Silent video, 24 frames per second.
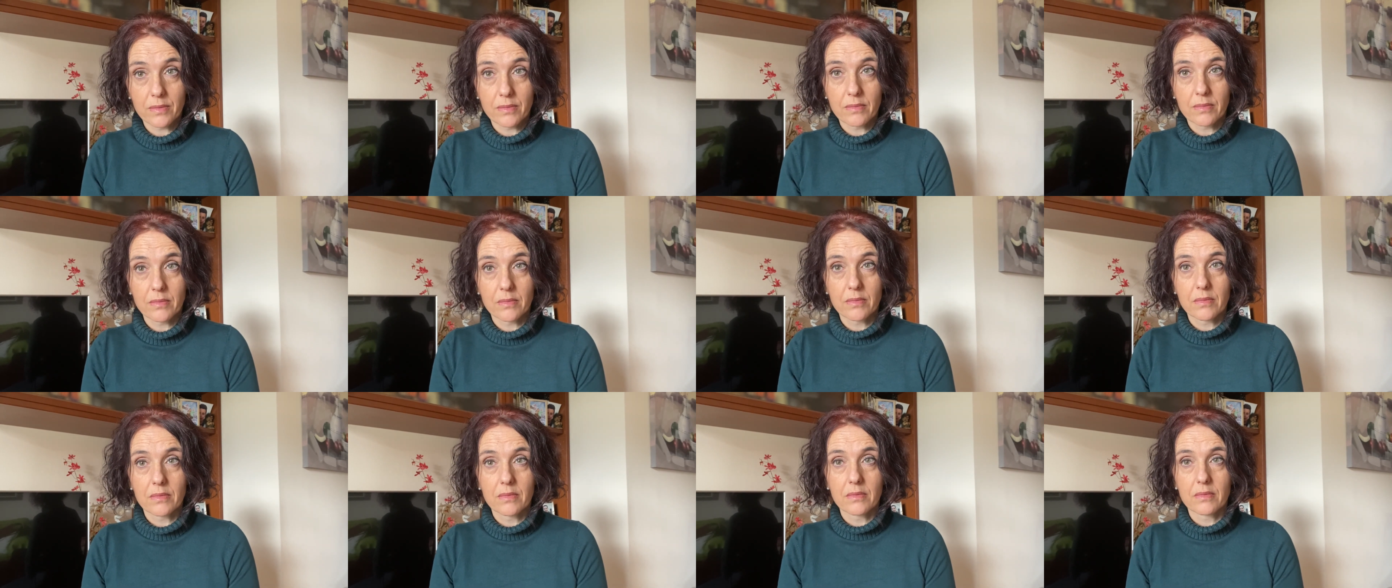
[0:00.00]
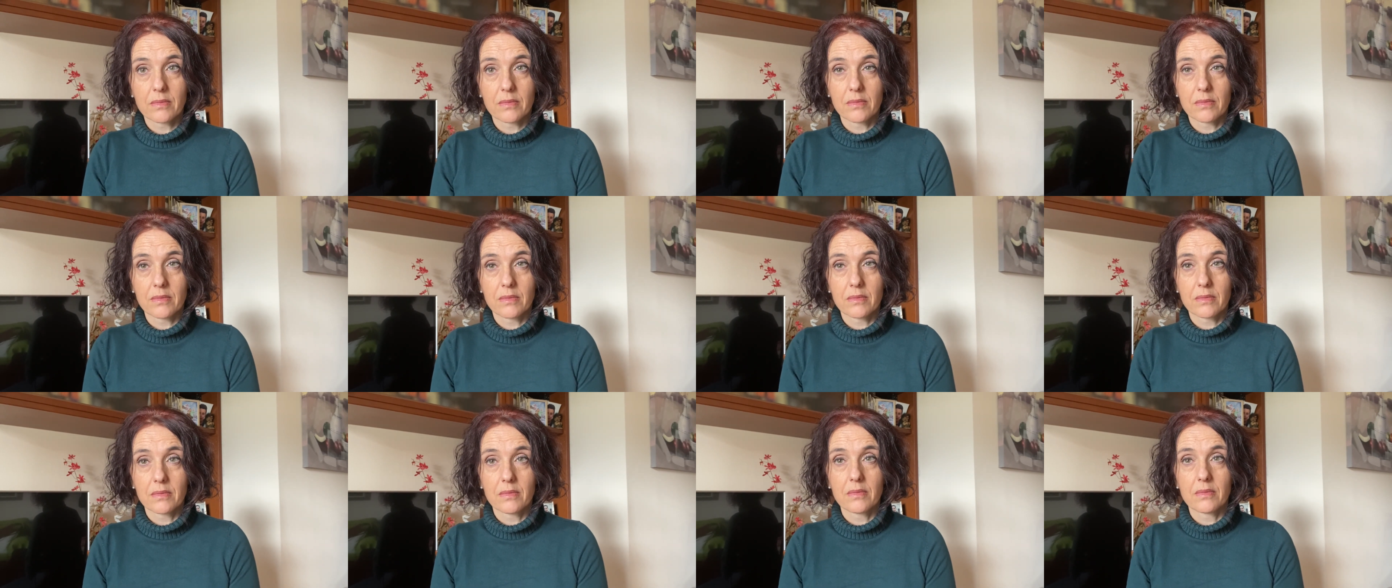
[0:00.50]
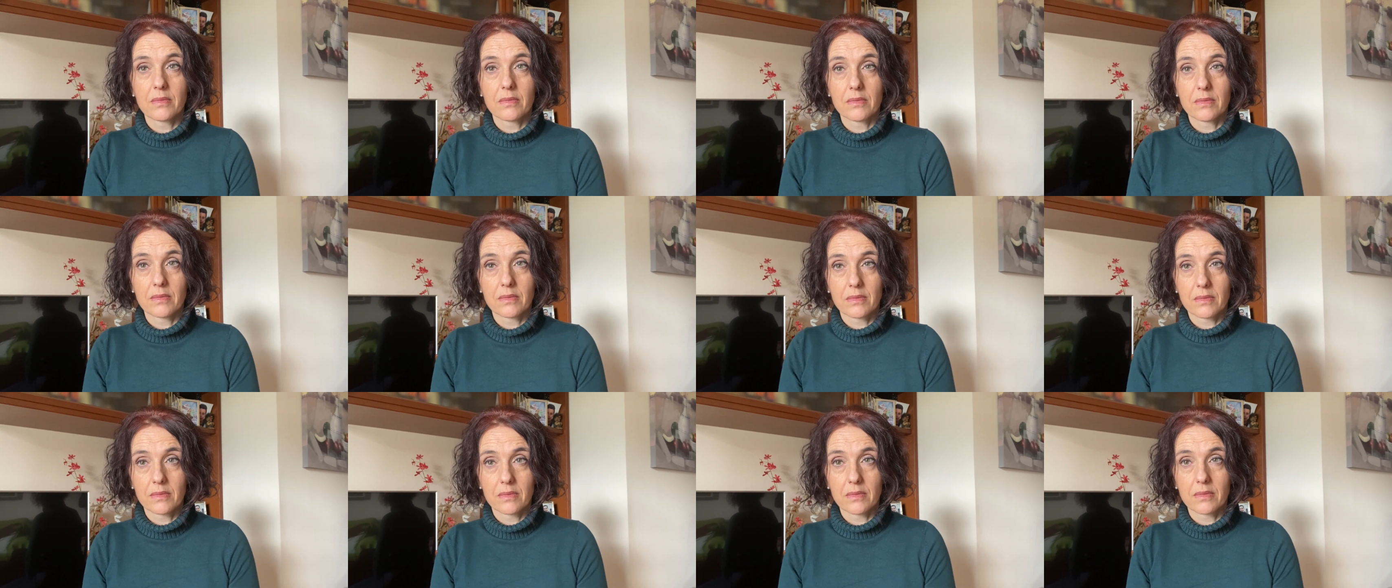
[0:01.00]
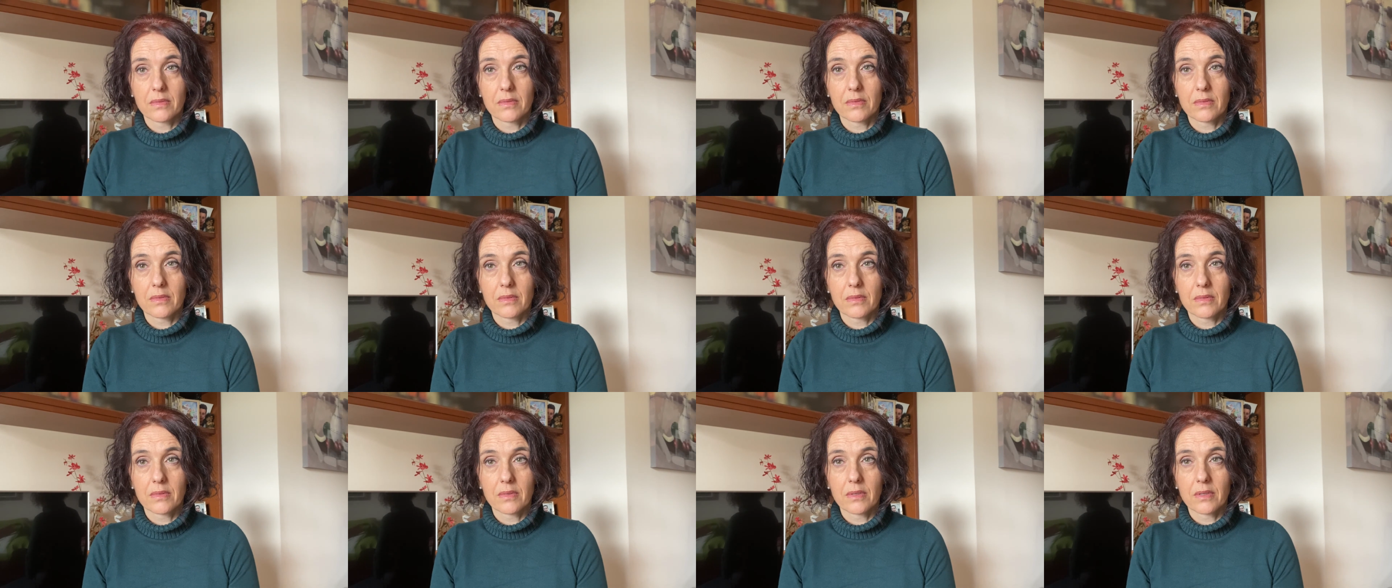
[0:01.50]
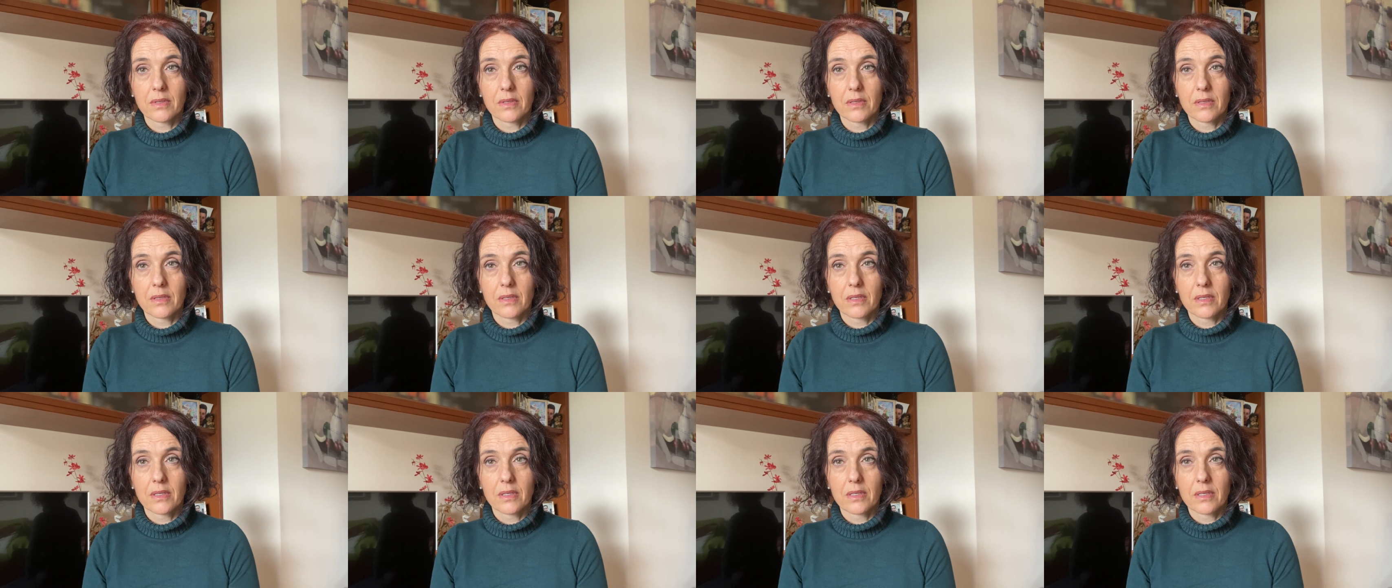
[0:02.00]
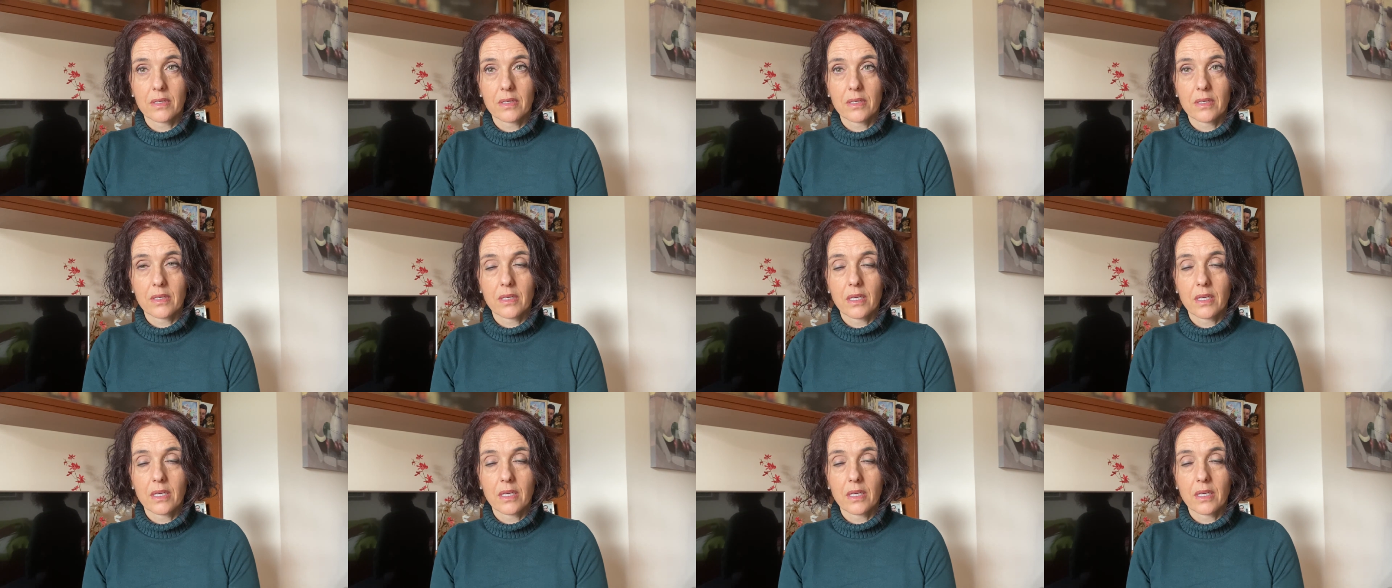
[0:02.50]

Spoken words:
(no one is talking)